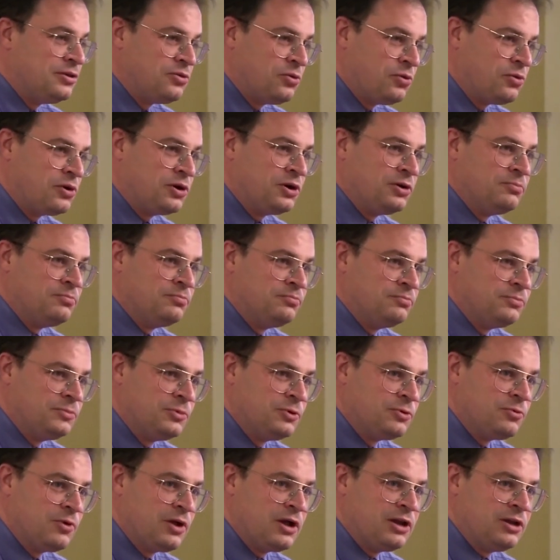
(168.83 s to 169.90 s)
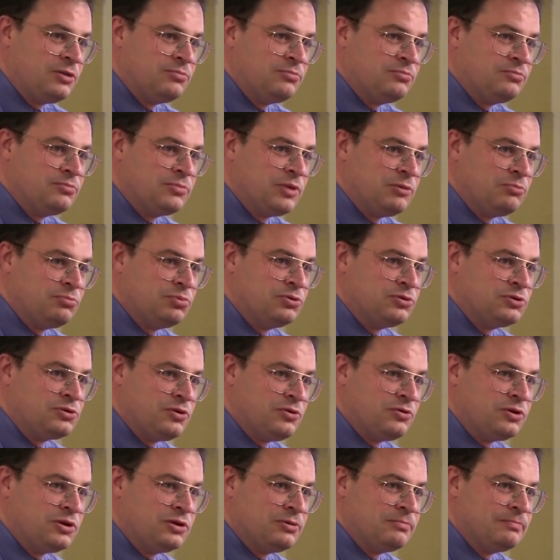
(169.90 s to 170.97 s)
thorium, uranium, and
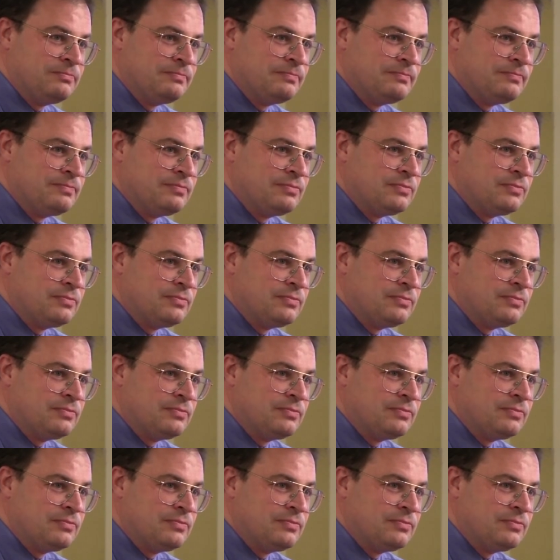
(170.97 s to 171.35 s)
plutonium.